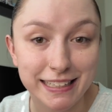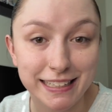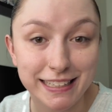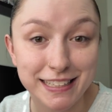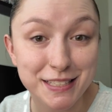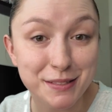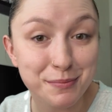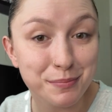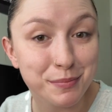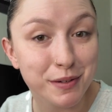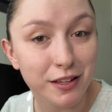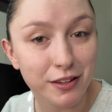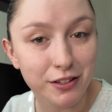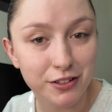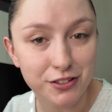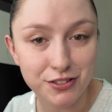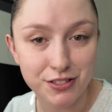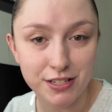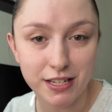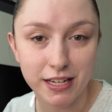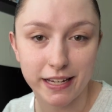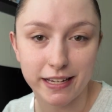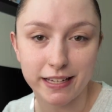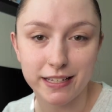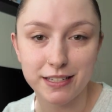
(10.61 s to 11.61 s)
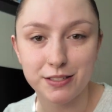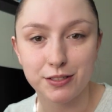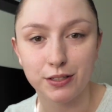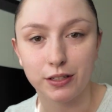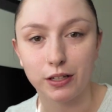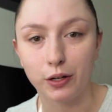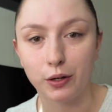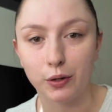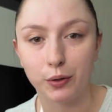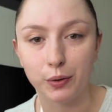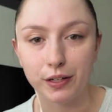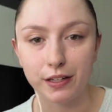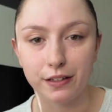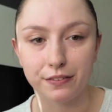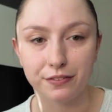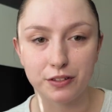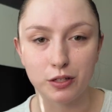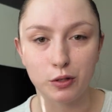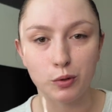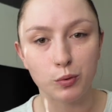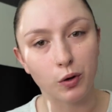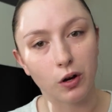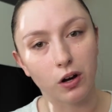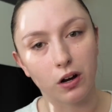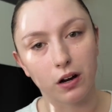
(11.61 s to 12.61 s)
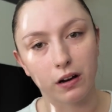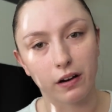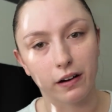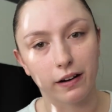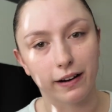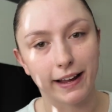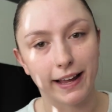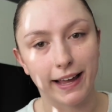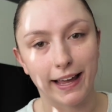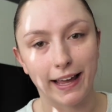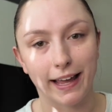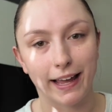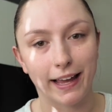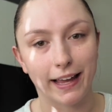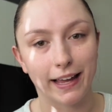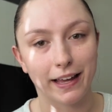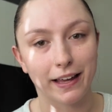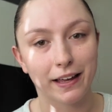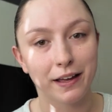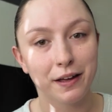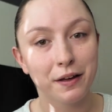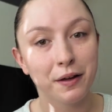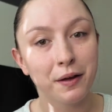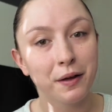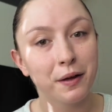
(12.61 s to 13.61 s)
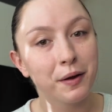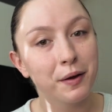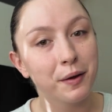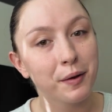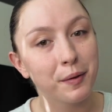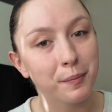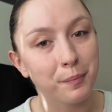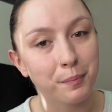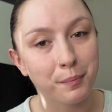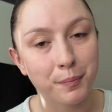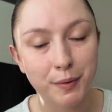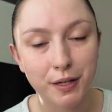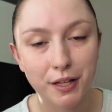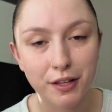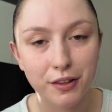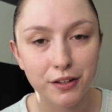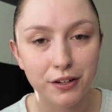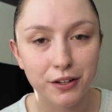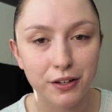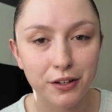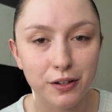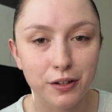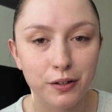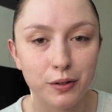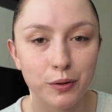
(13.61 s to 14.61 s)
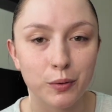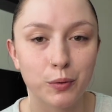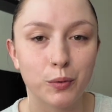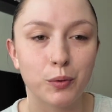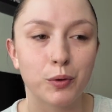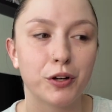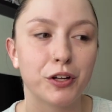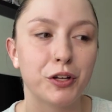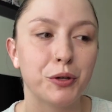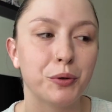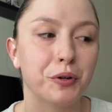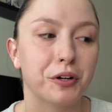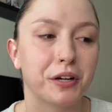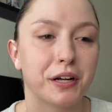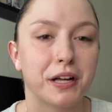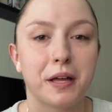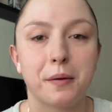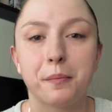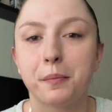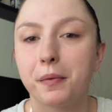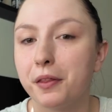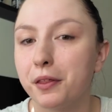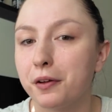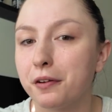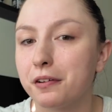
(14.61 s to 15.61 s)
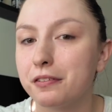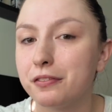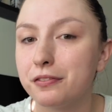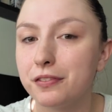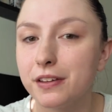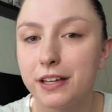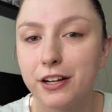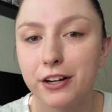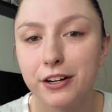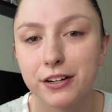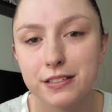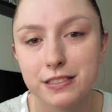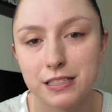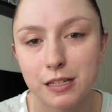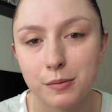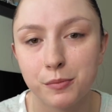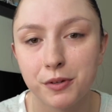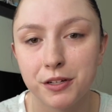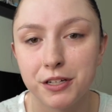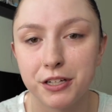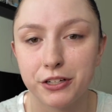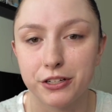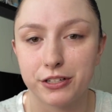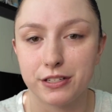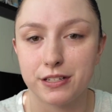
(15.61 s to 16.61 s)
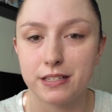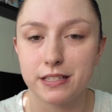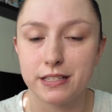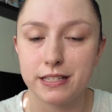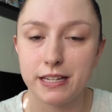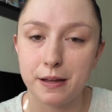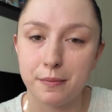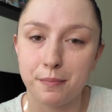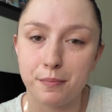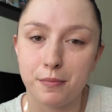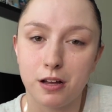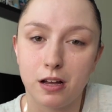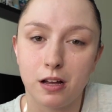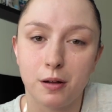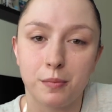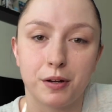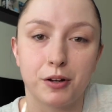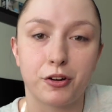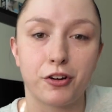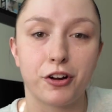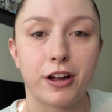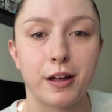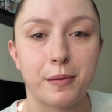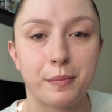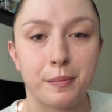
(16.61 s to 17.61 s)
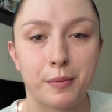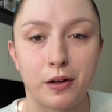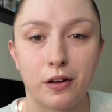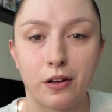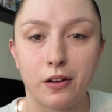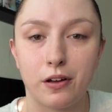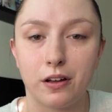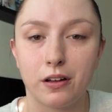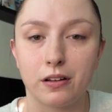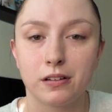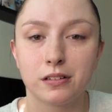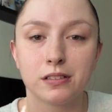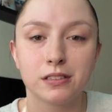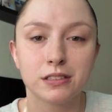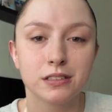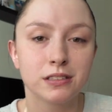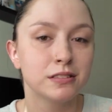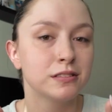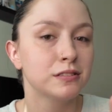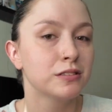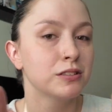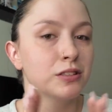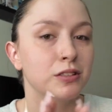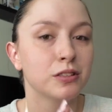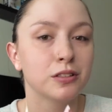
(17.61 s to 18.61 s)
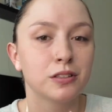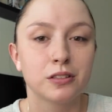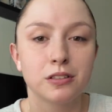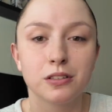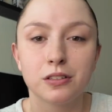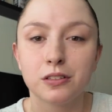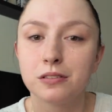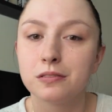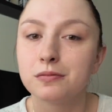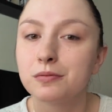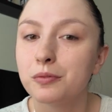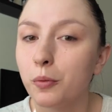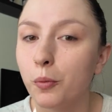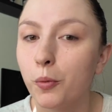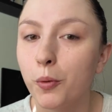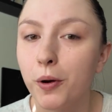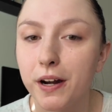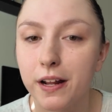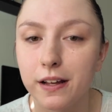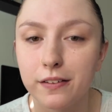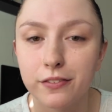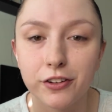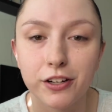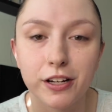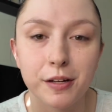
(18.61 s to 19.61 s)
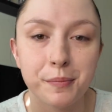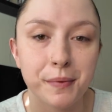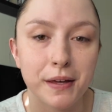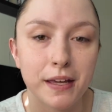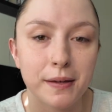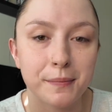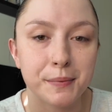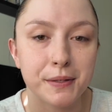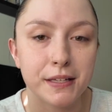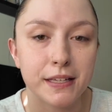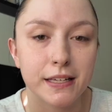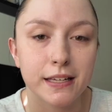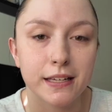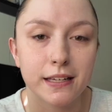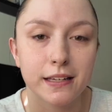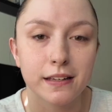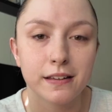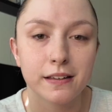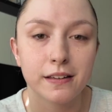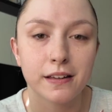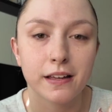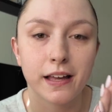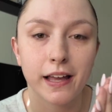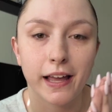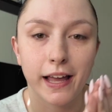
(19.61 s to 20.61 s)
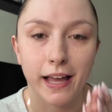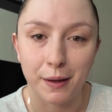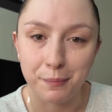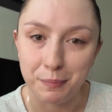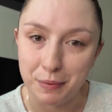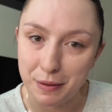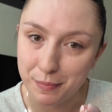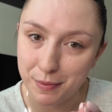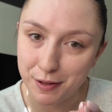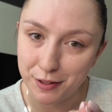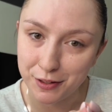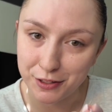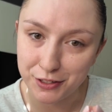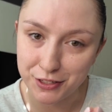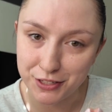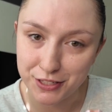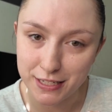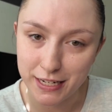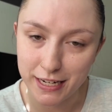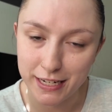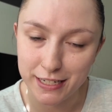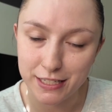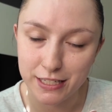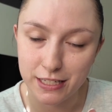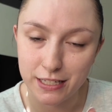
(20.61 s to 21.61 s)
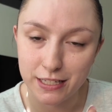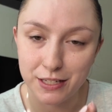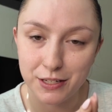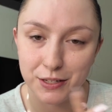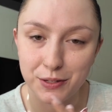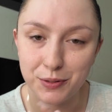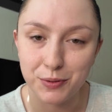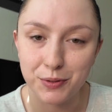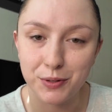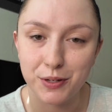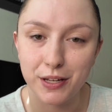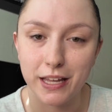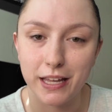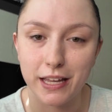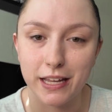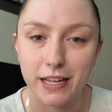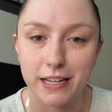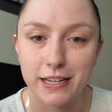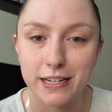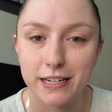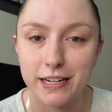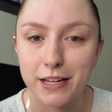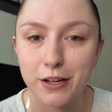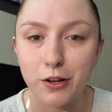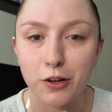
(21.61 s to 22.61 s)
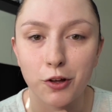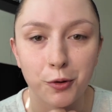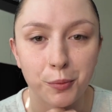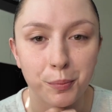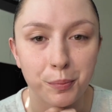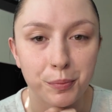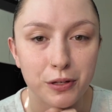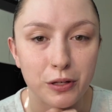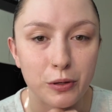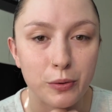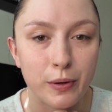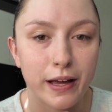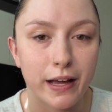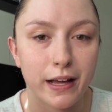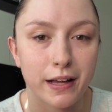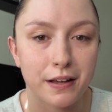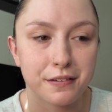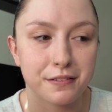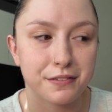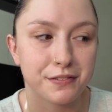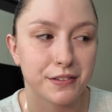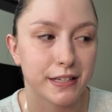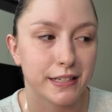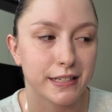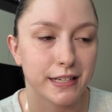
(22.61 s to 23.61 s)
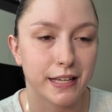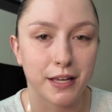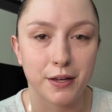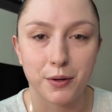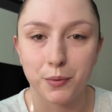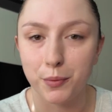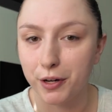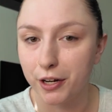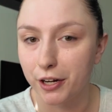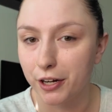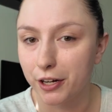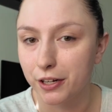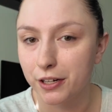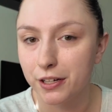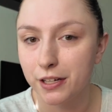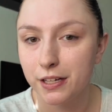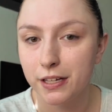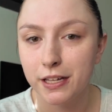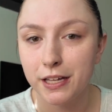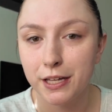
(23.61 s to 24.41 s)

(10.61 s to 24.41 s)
It is Mother's Day, so if you are a mother or you are a mother figure to someone, you're a stepmom, a grandma, whatever it may be, happy Mother's Day to you, and I hope you have a day where